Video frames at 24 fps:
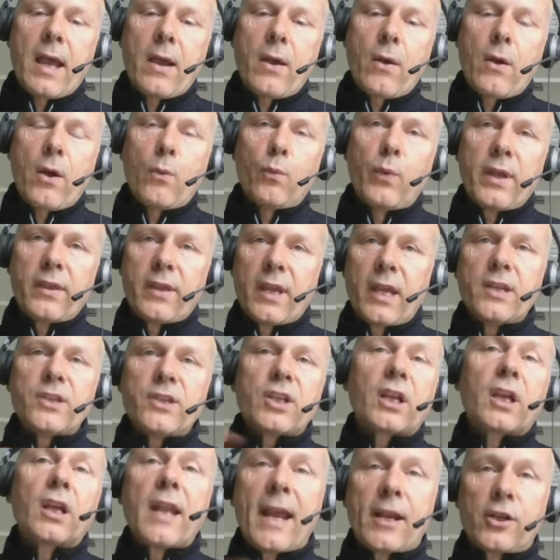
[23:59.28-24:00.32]
with
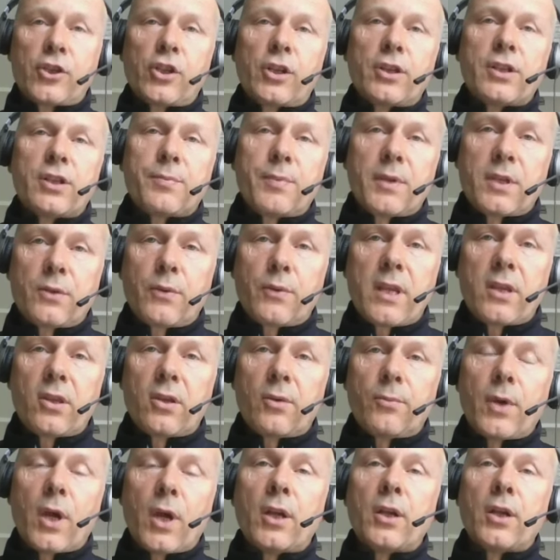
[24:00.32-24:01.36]
interconnections between
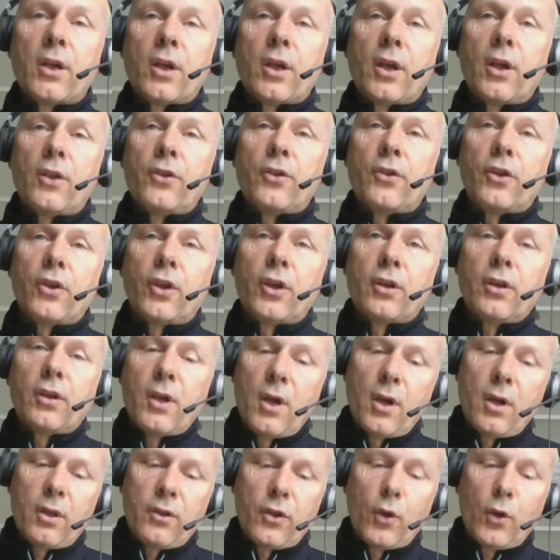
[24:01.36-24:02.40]
them. And the
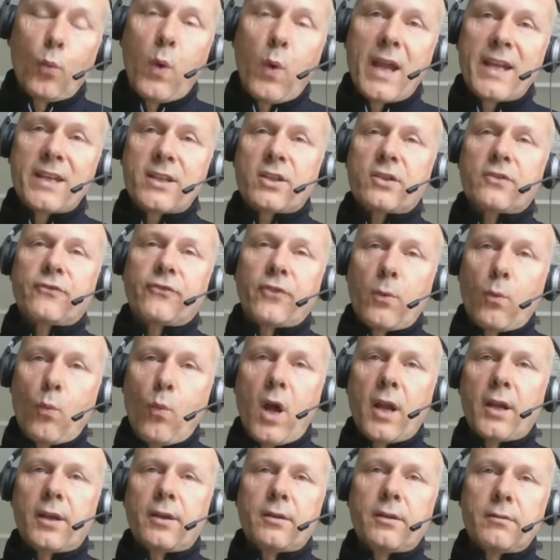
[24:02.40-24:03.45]
waste from
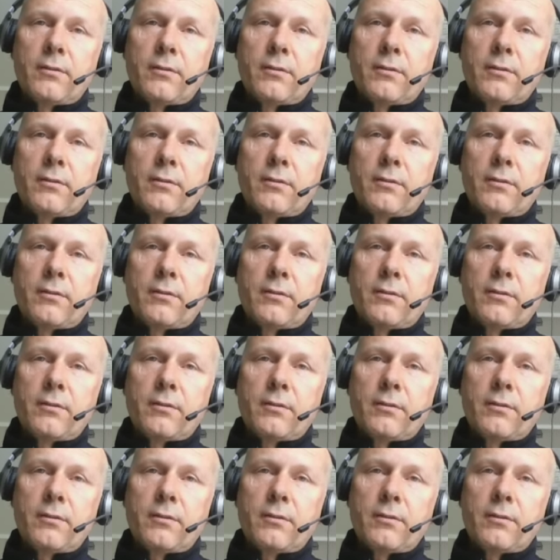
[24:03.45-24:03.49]
one